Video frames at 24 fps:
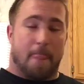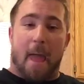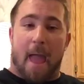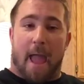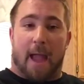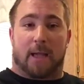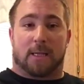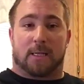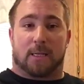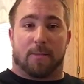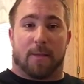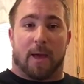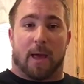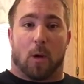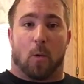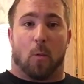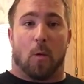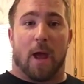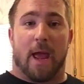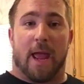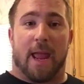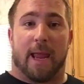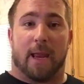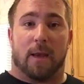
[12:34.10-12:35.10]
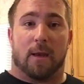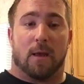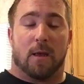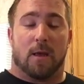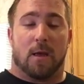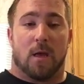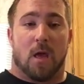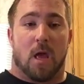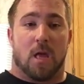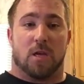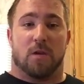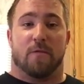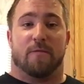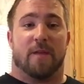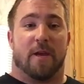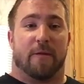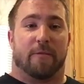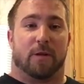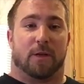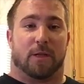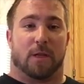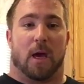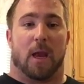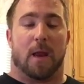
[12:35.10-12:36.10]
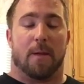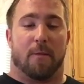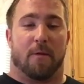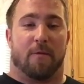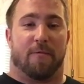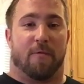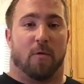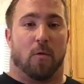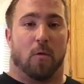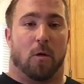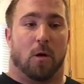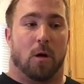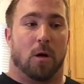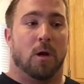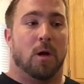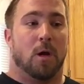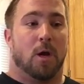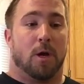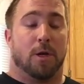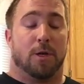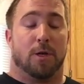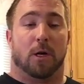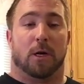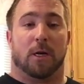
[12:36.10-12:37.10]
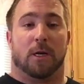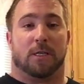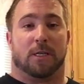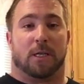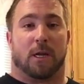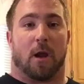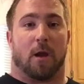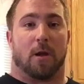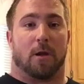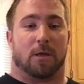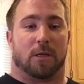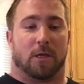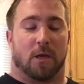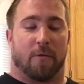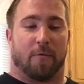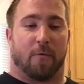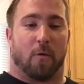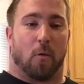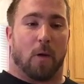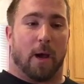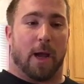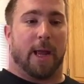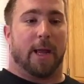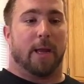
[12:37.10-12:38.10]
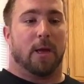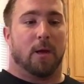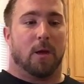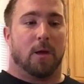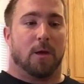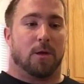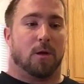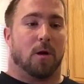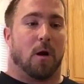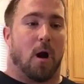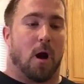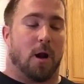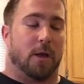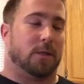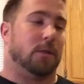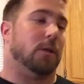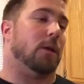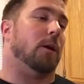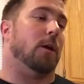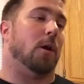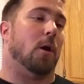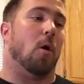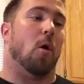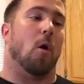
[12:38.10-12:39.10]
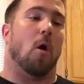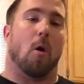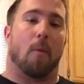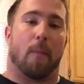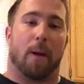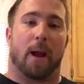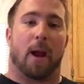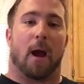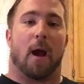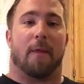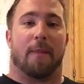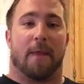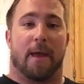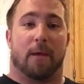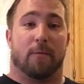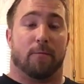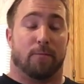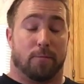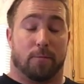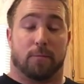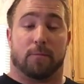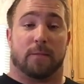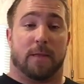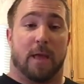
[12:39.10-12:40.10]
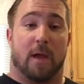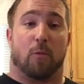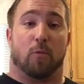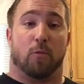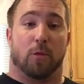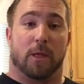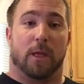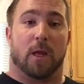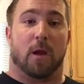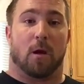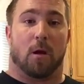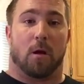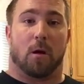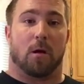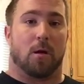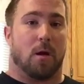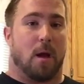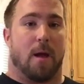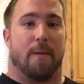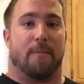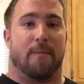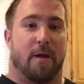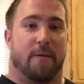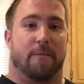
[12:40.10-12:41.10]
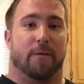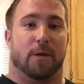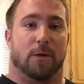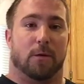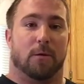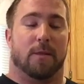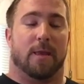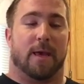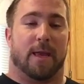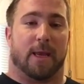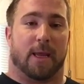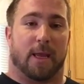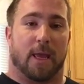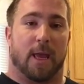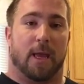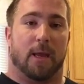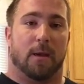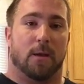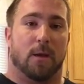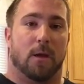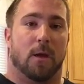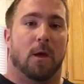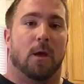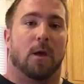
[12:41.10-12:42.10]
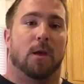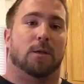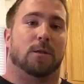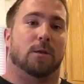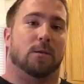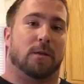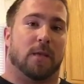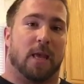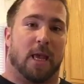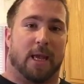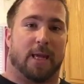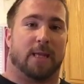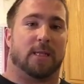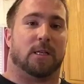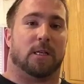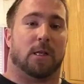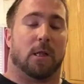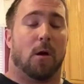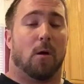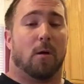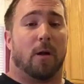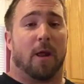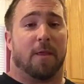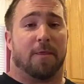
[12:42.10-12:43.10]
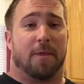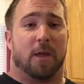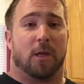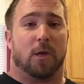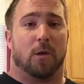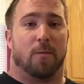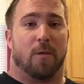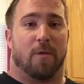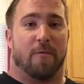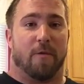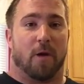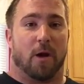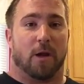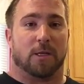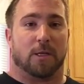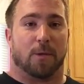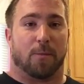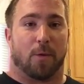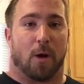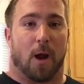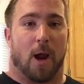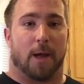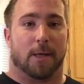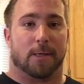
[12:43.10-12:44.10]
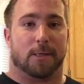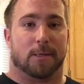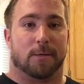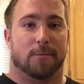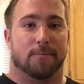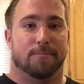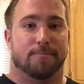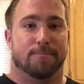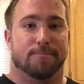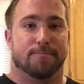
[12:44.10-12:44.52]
X amount of weight, and you've never done it before, you're going to scare yourself away. You're honestly going to go, oh my God, that really hurt. I'm never doing that again. So take it slow, and I think you'll be very surprised.